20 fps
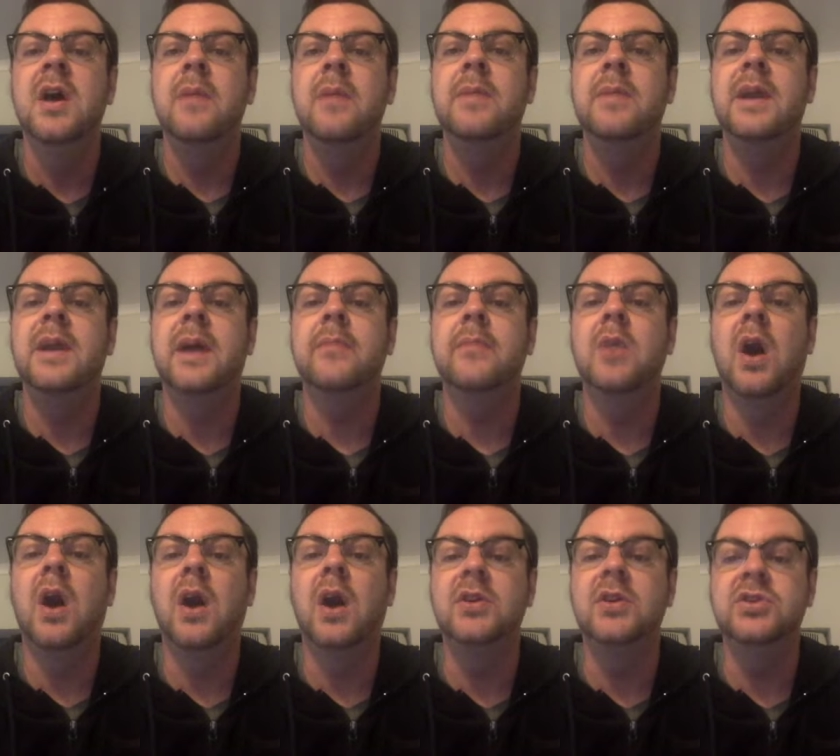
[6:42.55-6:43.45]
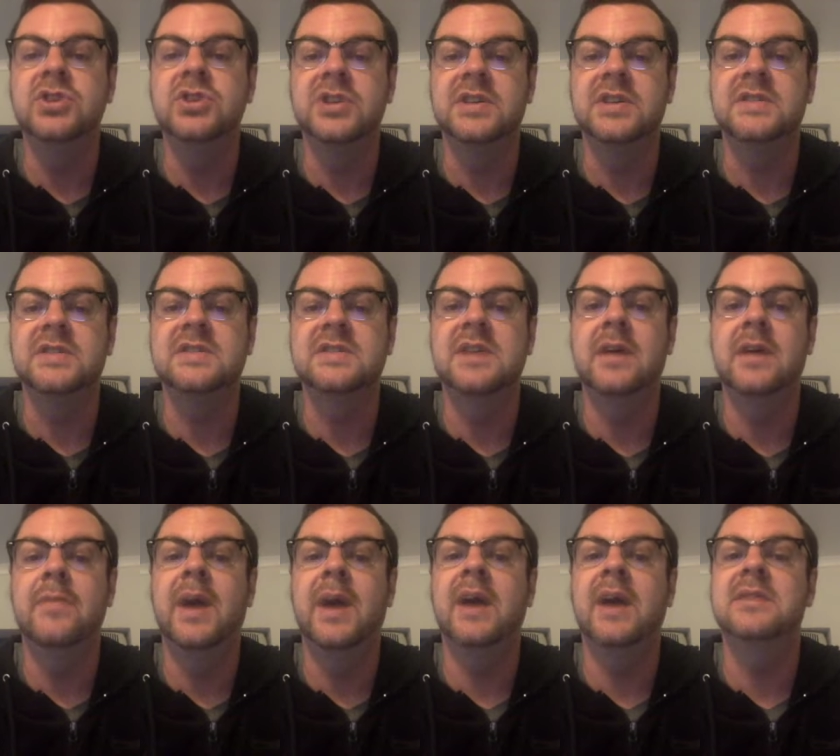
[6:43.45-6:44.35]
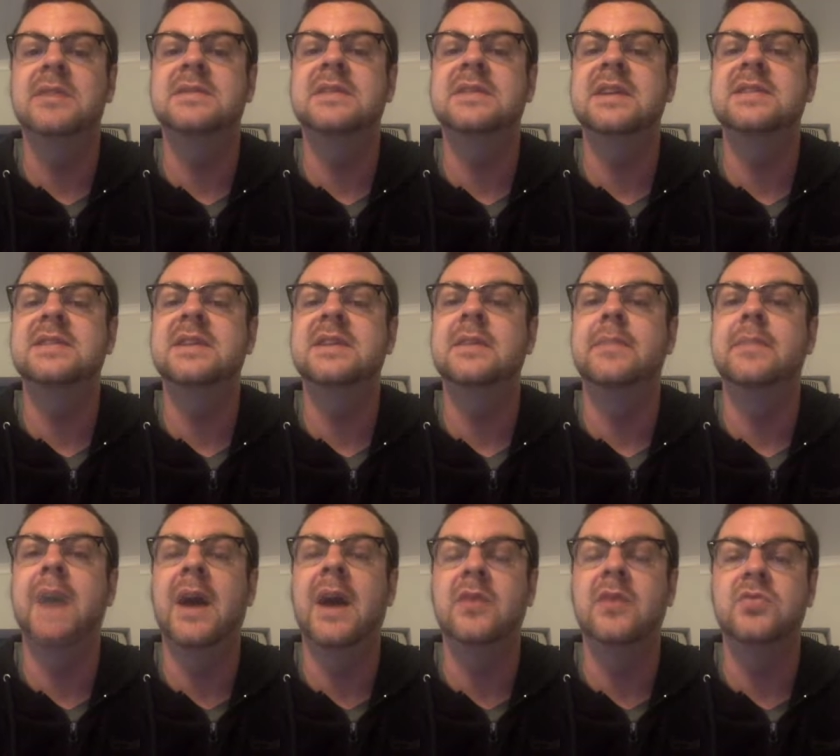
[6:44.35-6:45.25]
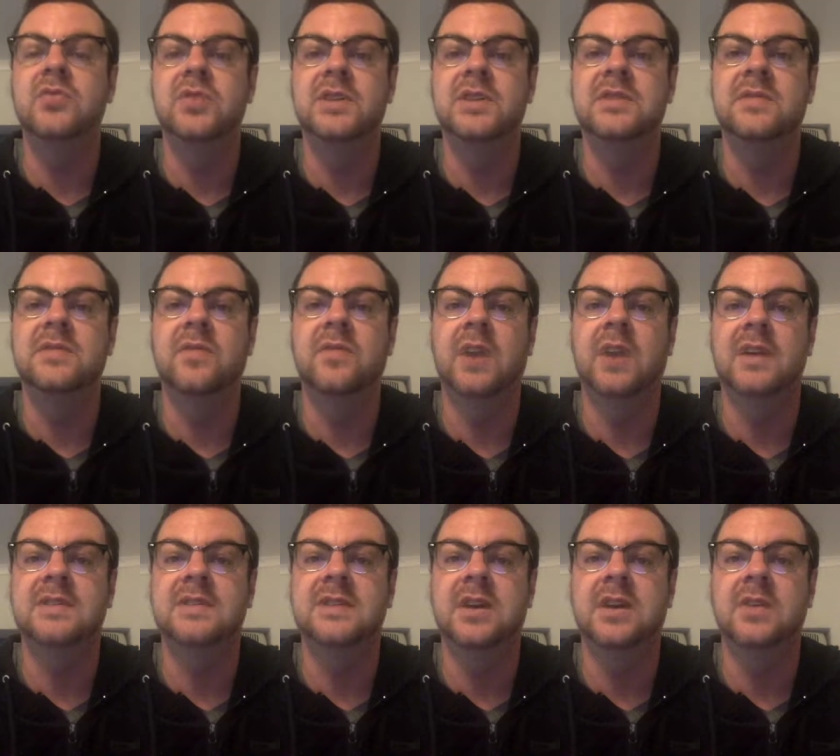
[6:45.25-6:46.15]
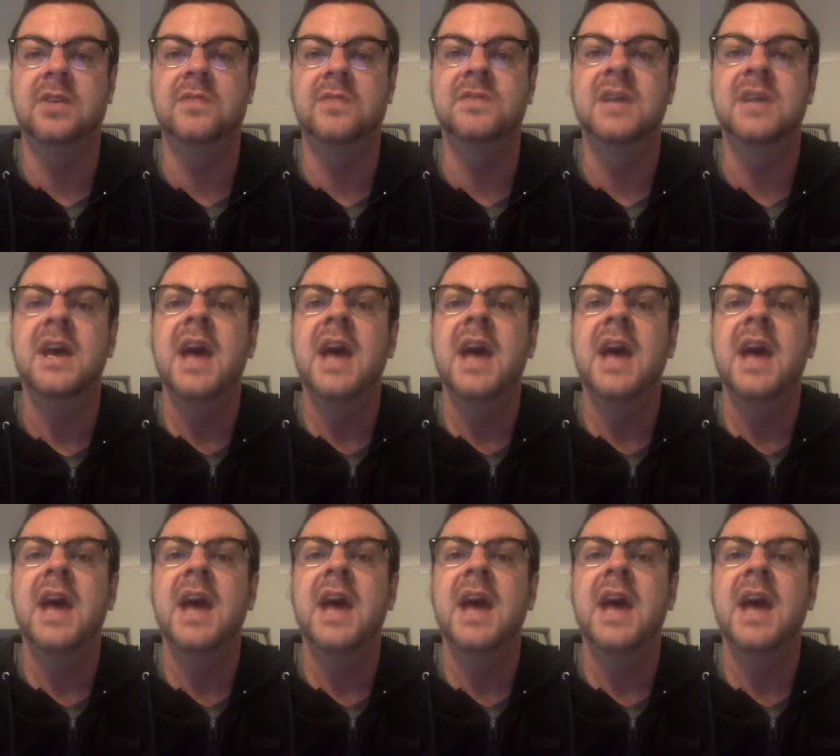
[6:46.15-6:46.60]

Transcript: become conscious about setting boundaries for ourselves